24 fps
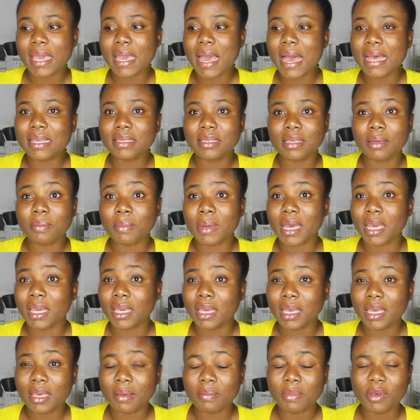answer my
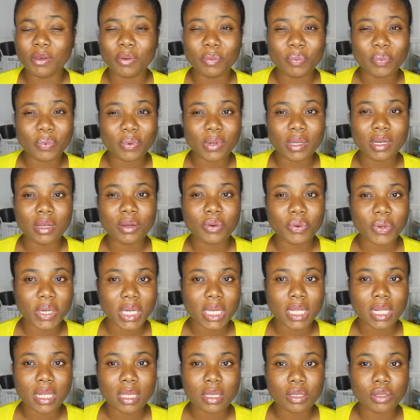email pretty
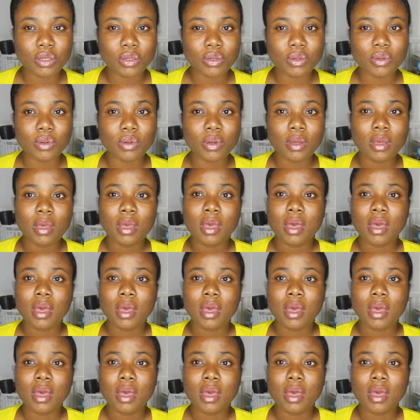quickly too,